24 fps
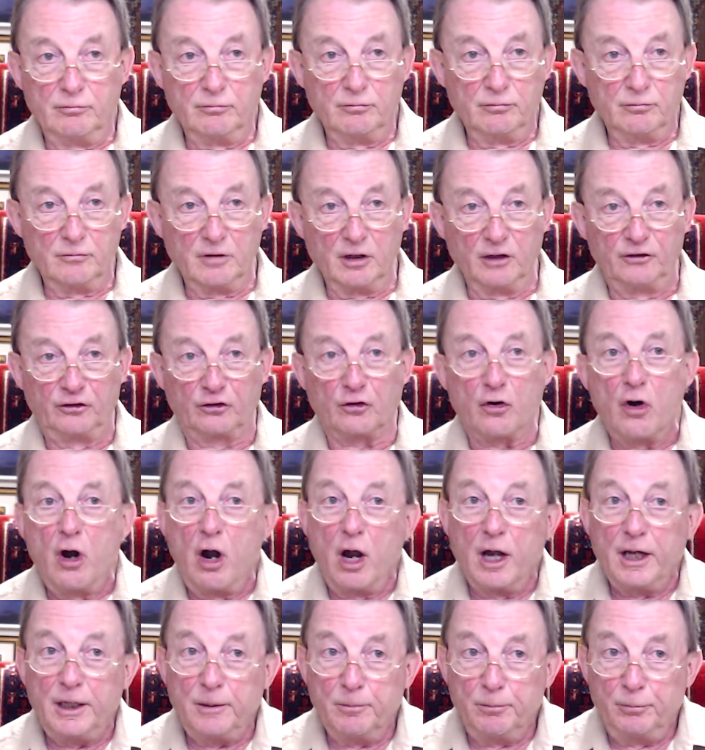
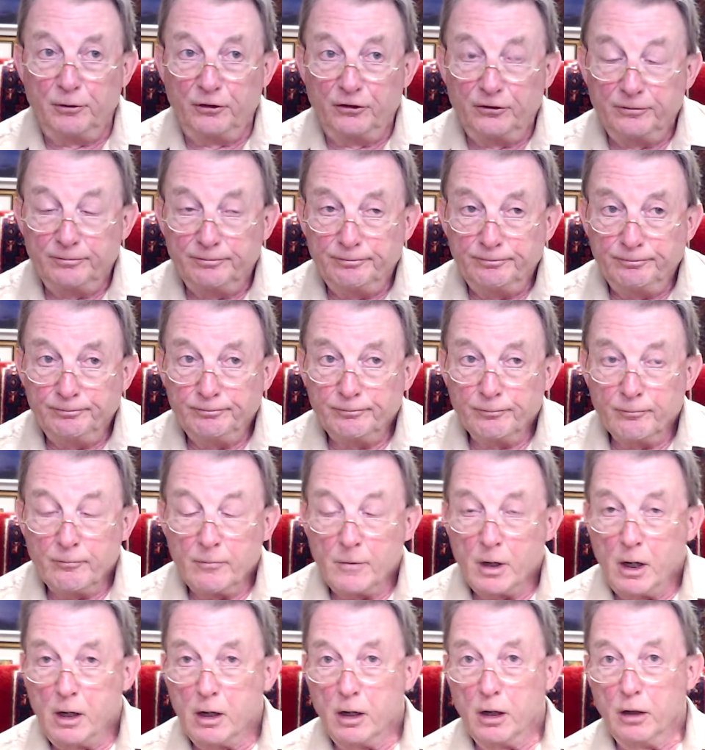ascribes
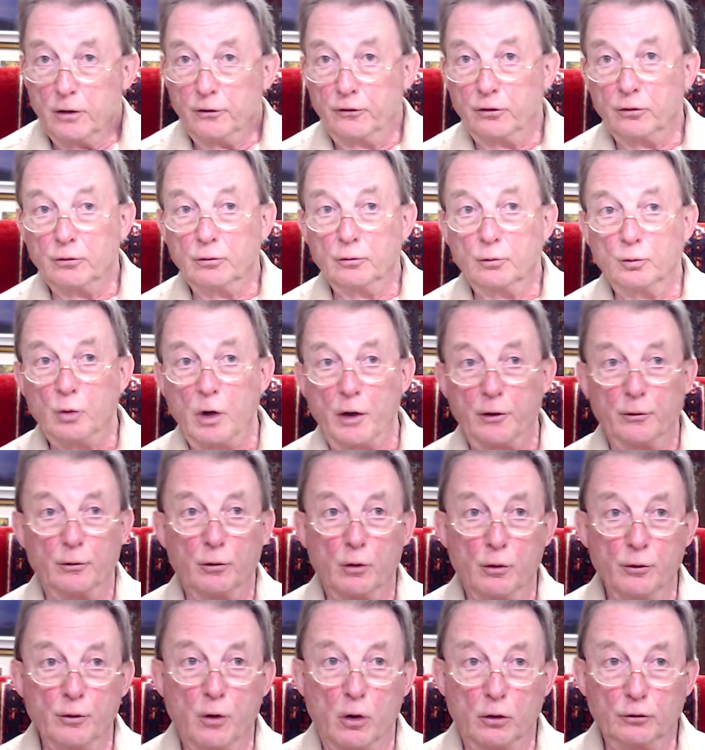to whether or
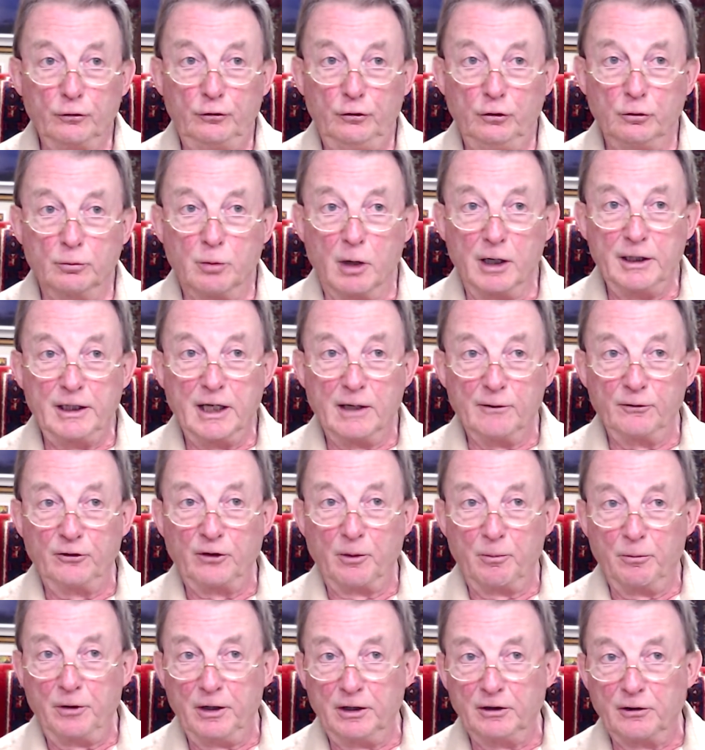not you might have
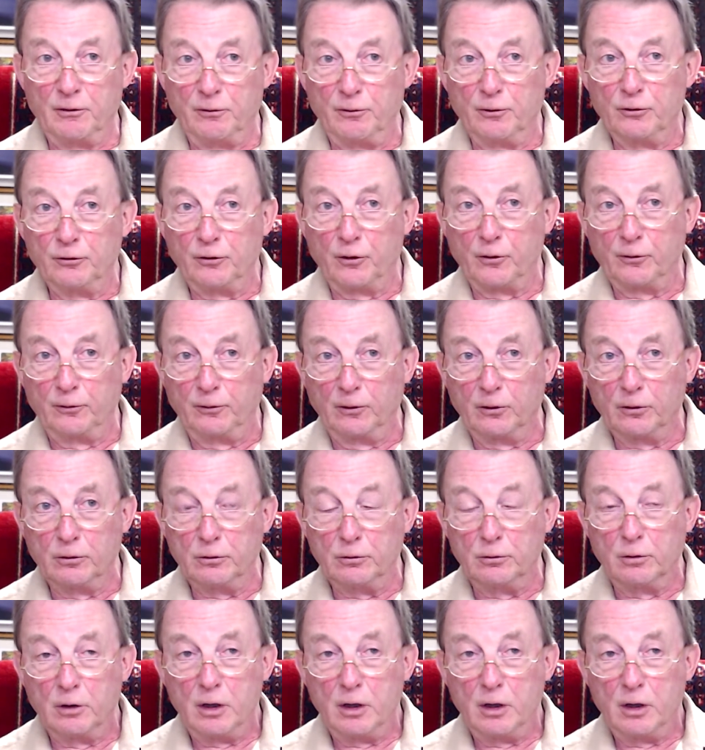something different to the flu